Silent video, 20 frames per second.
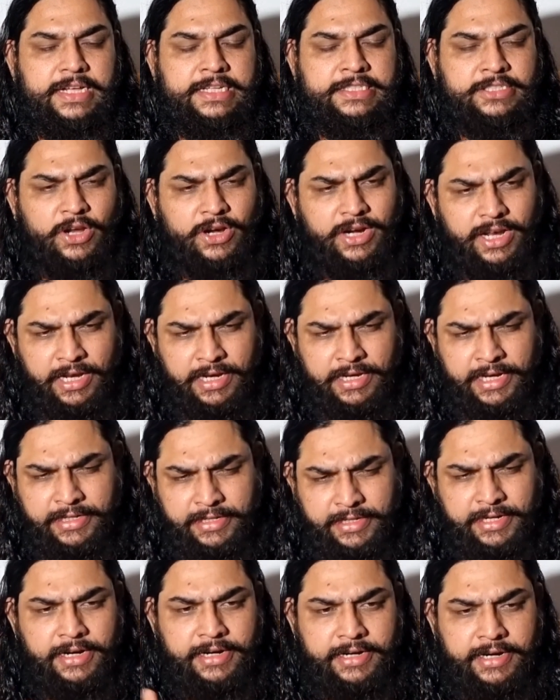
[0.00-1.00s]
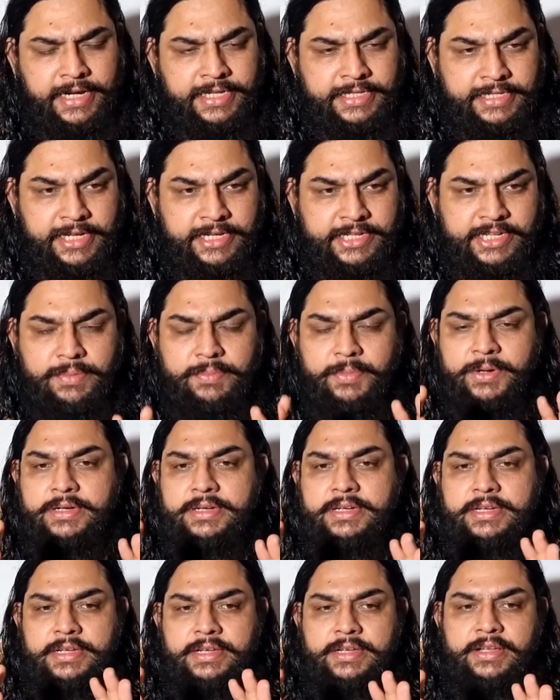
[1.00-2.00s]
It's not a literal translation, but
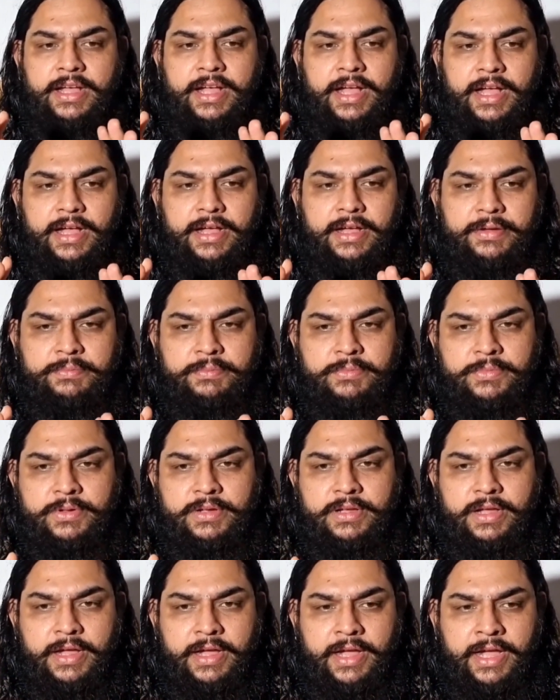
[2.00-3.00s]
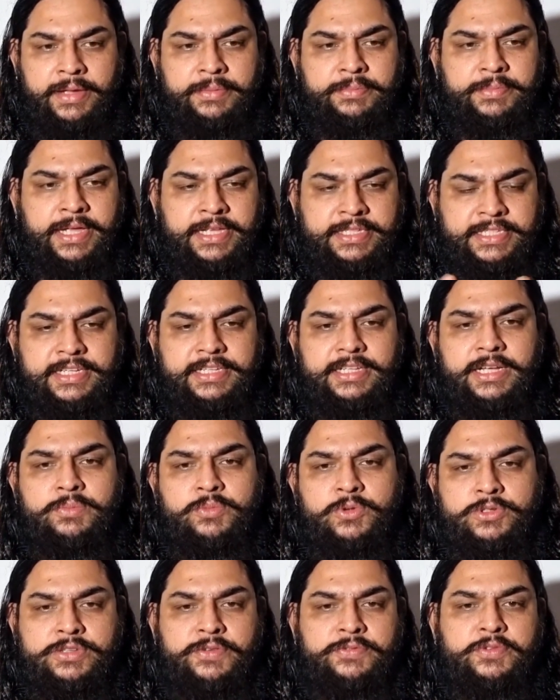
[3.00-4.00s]
I am guessing that
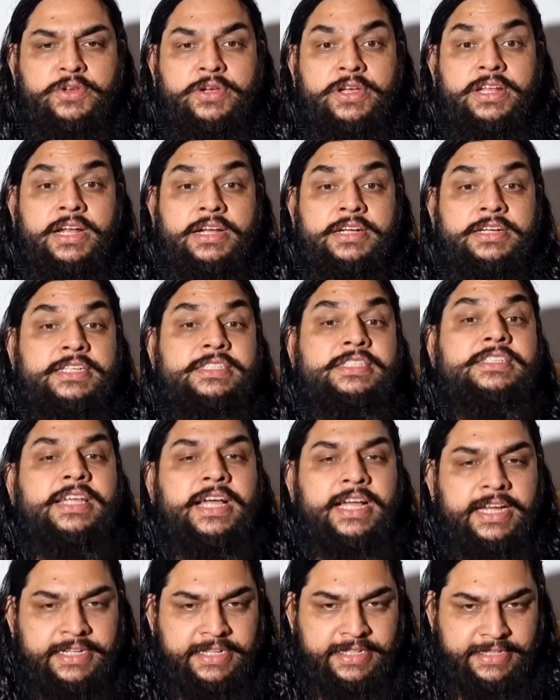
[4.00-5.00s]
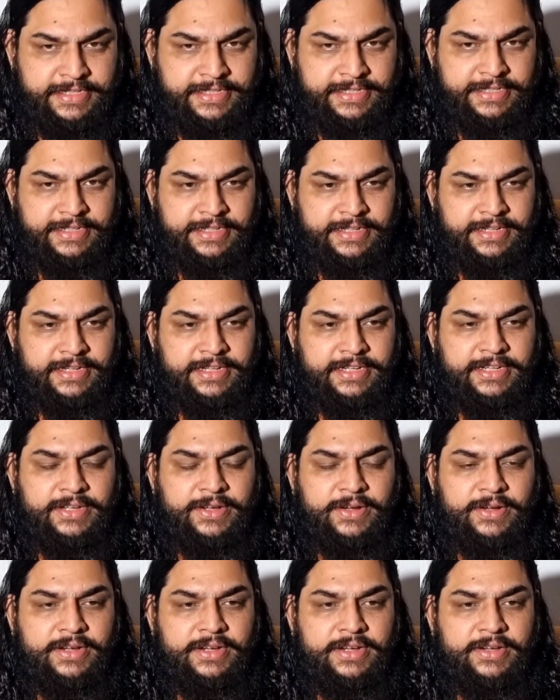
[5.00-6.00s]
most of you can understand
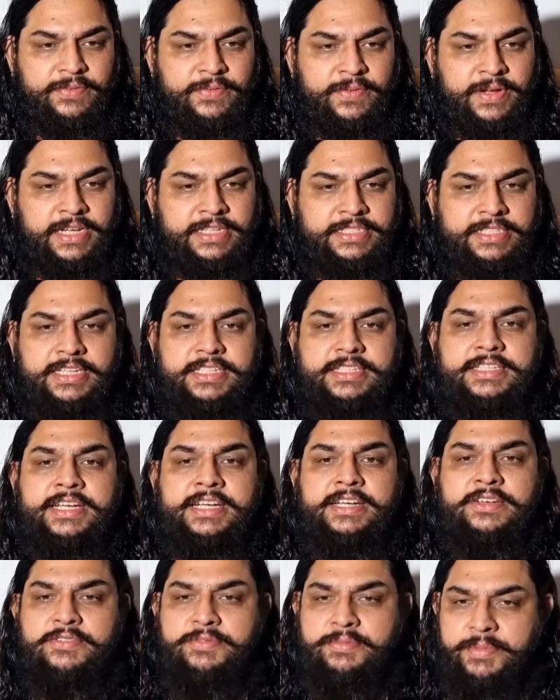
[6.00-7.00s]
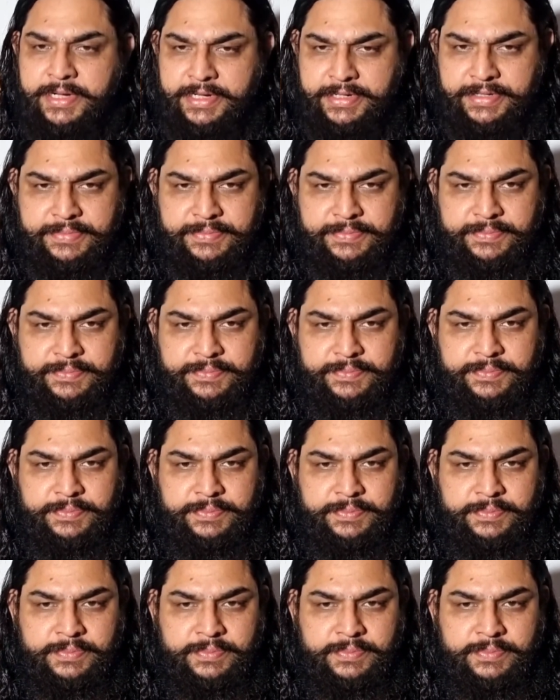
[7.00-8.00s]
when I say state of mind.
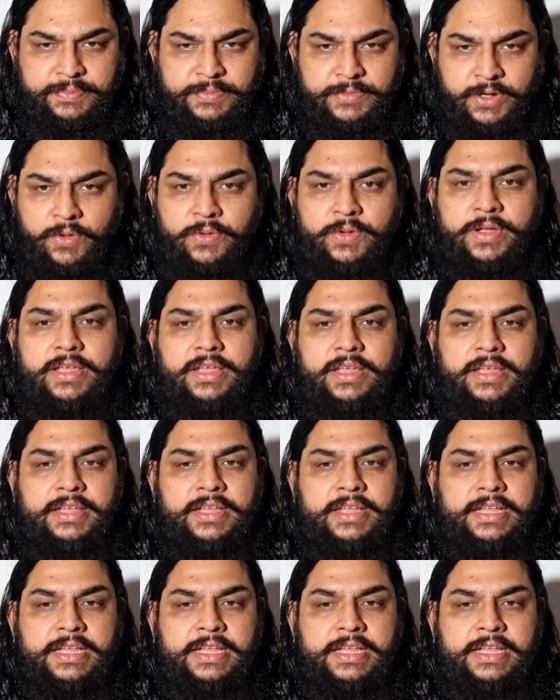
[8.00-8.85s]
Okay?